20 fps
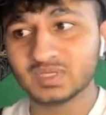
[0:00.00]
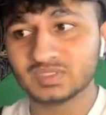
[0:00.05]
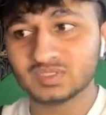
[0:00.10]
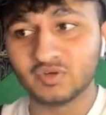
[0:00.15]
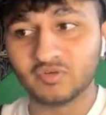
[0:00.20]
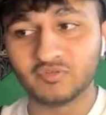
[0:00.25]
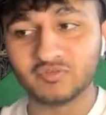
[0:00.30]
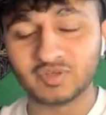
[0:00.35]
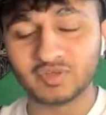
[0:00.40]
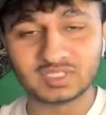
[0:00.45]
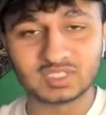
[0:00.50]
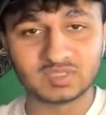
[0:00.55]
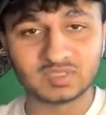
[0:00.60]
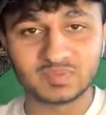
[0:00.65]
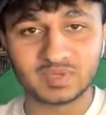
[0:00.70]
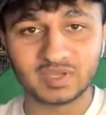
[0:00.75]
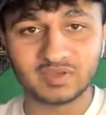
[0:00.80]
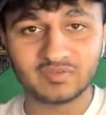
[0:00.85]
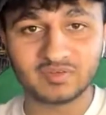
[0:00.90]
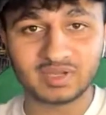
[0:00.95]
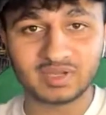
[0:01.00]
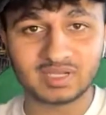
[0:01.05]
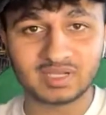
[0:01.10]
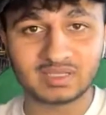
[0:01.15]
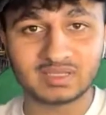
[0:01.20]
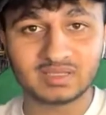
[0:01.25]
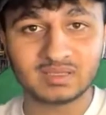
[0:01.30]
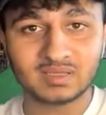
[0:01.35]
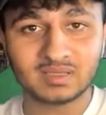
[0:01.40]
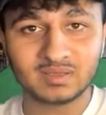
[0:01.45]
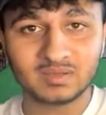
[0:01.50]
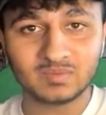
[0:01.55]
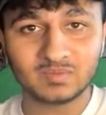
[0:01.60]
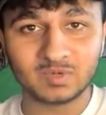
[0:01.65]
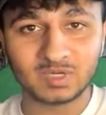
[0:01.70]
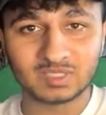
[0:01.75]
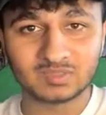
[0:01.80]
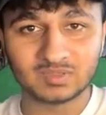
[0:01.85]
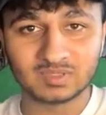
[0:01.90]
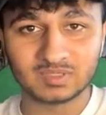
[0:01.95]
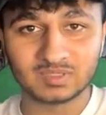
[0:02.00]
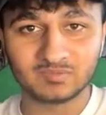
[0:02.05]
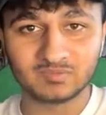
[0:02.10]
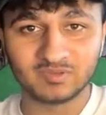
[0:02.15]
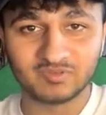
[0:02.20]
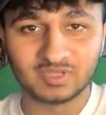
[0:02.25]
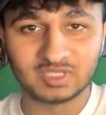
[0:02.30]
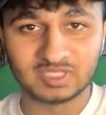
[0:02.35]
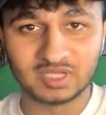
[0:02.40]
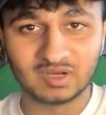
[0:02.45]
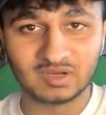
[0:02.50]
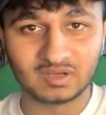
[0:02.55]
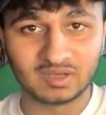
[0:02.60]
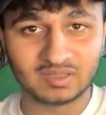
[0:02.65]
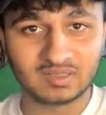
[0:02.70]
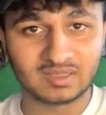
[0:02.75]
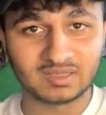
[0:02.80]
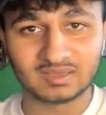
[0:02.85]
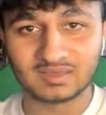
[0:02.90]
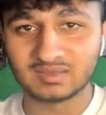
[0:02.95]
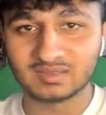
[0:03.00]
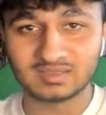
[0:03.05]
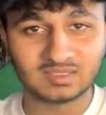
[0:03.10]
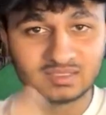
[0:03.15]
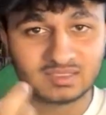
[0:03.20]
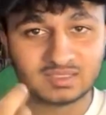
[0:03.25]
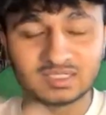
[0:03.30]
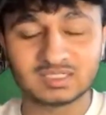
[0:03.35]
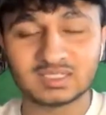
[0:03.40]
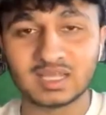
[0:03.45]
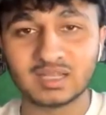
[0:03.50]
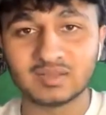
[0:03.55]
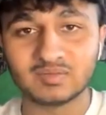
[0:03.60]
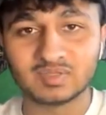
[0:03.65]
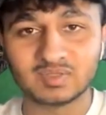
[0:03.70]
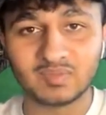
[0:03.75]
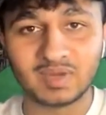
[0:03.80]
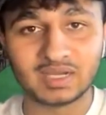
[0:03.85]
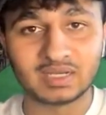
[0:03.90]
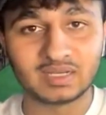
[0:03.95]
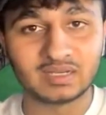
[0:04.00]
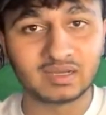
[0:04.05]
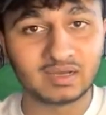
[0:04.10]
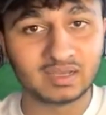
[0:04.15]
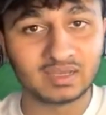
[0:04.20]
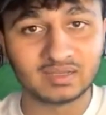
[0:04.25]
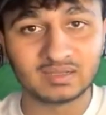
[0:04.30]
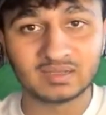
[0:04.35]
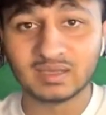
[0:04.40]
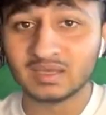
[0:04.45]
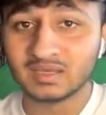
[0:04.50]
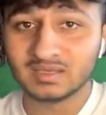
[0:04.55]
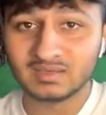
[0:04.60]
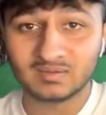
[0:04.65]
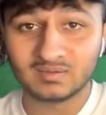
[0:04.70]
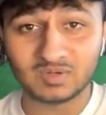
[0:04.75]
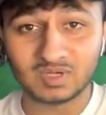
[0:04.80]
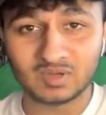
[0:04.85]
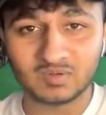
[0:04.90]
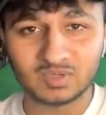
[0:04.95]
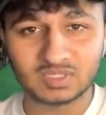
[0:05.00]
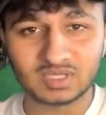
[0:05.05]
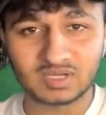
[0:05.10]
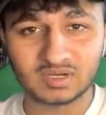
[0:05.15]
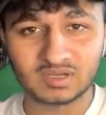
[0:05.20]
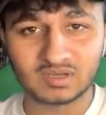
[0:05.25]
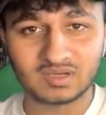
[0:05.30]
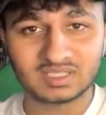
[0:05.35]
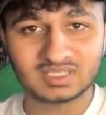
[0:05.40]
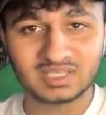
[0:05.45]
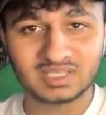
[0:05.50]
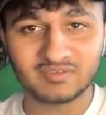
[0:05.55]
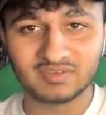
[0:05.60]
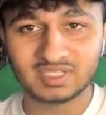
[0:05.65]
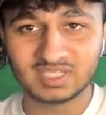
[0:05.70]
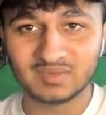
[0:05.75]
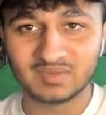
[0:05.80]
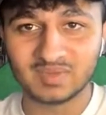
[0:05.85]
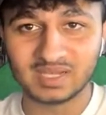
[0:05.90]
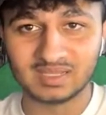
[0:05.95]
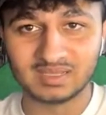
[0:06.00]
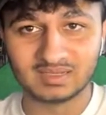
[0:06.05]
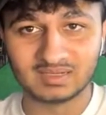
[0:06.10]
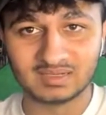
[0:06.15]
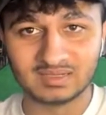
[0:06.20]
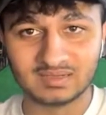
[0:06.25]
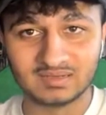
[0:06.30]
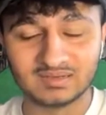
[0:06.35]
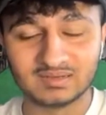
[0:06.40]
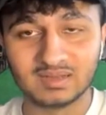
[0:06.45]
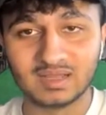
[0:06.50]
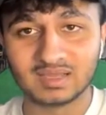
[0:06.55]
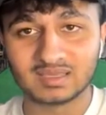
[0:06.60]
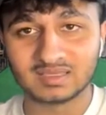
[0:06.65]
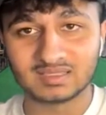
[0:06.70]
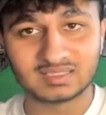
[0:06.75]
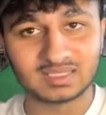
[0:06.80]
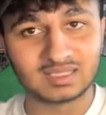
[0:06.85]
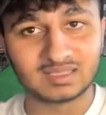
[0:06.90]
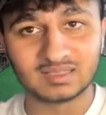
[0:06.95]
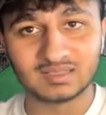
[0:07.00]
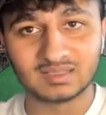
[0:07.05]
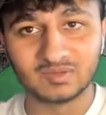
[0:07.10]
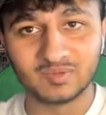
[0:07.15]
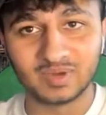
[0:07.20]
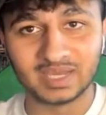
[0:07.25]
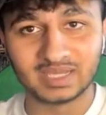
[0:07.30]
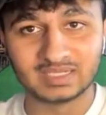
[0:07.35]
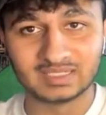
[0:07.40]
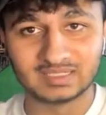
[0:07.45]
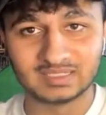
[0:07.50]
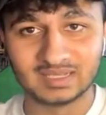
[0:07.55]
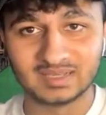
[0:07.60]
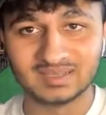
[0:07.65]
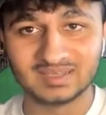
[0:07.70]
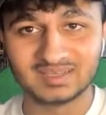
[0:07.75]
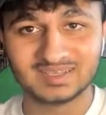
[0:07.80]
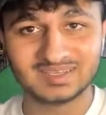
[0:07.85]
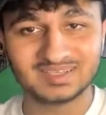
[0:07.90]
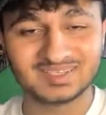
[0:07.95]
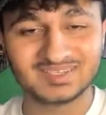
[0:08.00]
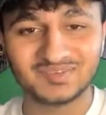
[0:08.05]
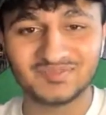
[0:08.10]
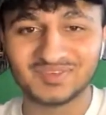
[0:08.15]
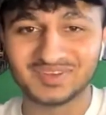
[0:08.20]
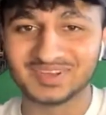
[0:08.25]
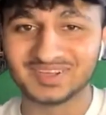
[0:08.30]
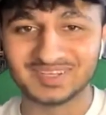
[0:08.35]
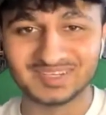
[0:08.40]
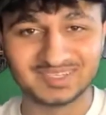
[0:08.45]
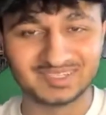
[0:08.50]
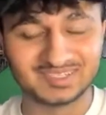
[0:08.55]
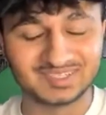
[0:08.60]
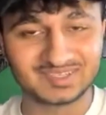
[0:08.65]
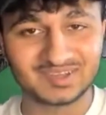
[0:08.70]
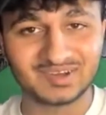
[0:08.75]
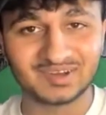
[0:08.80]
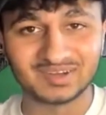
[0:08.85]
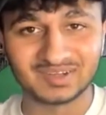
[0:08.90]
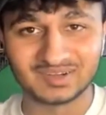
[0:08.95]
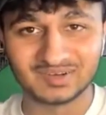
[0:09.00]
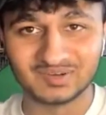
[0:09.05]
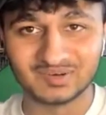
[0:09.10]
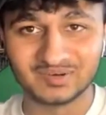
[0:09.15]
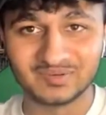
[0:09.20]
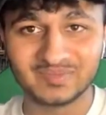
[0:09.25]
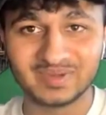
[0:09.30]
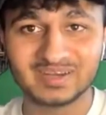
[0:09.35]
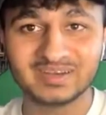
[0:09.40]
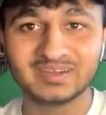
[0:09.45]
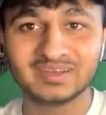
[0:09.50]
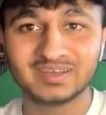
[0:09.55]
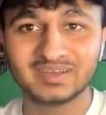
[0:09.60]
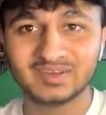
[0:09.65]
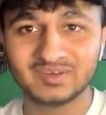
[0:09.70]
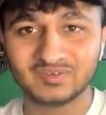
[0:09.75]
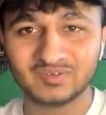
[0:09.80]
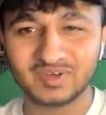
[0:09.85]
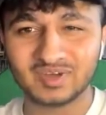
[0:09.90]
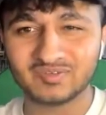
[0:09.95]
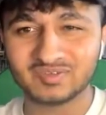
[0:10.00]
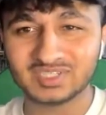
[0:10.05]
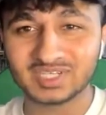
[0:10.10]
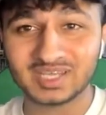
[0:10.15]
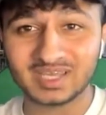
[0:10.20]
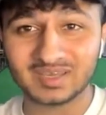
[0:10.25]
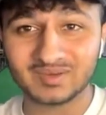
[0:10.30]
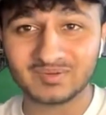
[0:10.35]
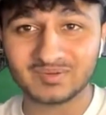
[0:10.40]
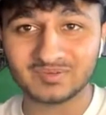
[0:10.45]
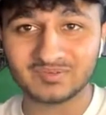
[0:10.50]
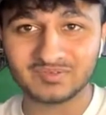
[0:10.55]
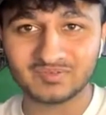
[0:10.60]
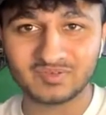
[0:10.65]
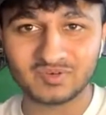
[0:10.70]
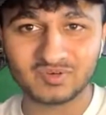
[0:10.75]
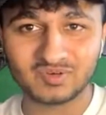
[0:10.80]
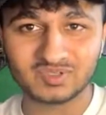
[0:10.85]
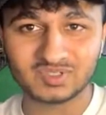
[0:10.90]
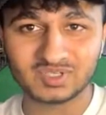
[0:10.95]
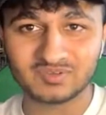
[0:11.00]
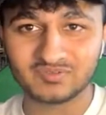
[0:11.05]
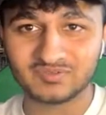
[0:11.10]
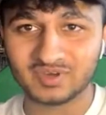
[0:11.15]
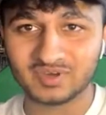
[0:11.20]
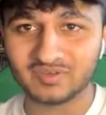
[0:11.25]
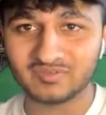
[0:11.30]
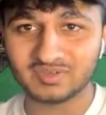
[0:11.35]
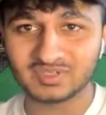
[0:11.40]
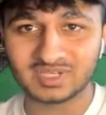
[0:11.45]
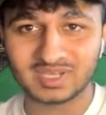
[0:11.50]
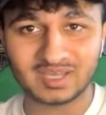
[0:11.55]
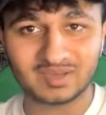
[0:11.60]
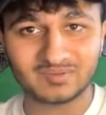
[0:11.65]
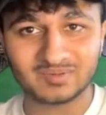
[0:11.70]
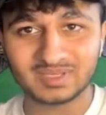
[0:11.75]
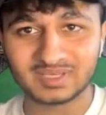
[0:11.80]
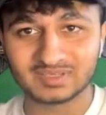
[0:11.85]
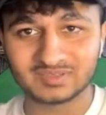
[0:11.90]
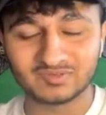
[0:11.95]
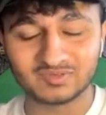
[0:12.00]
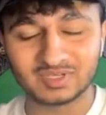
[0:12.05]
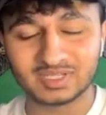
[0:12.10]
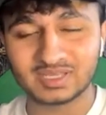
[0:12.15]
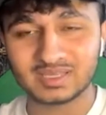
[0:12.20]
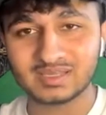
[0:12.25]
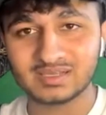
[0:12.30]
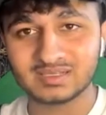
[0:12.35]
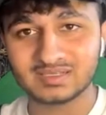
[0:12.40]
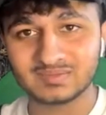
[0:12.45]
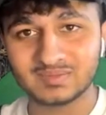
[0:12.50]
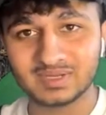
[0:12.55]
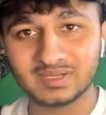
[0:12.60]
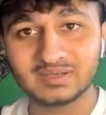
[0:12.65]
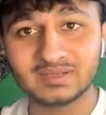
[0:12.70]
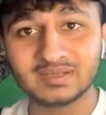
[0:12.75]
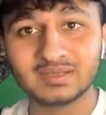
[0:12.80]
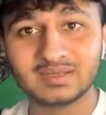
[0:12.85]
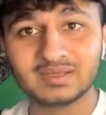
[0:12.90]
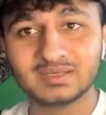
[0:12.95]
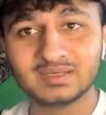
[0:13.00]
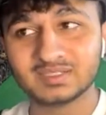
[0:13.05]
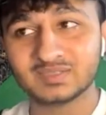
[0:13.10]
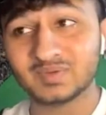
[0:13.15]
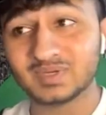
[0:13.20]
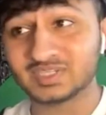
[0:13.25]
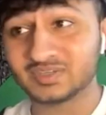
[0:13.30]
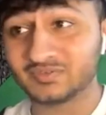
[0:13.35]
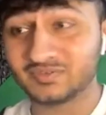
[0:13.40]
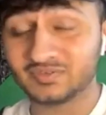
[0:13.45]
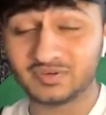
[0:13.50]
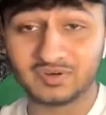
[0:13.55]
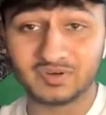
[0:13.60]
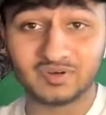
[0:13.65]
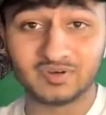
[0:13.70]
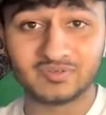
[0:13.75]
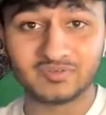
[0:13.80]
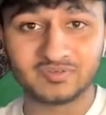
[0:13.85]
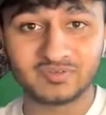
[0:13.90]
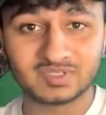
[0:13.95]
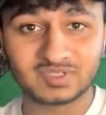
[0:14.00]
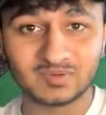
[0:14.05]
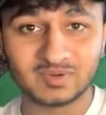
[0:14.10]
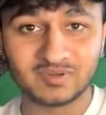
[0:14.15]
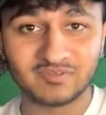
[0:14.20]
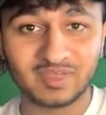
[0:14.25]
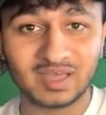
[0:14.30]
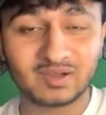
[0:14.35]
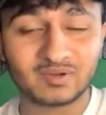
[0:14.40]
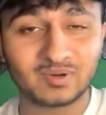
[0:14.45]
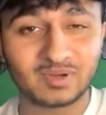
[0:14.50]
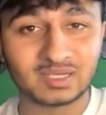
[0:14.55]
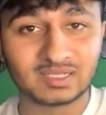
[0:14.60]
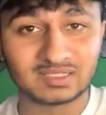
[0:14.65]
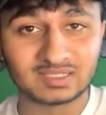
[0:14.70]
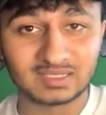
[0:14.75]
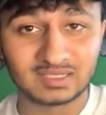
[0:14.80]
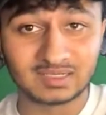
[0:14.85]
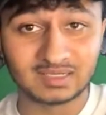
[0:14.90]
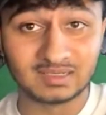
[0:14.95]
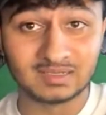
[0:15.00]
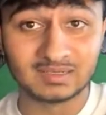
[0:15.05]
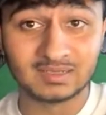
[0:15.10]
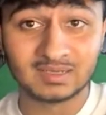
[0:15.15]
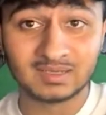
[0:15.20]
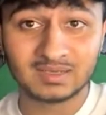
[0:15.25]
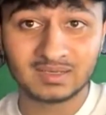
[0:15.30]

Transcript: sort of fits us perfectly. Whereas with De Jong, I think just send him to Man United. What's it going to cost? 70 million, and like you said, the wages it's something you just can't ignore, man. 500k a week is ridiculous, man. Especially for someone of that quality. And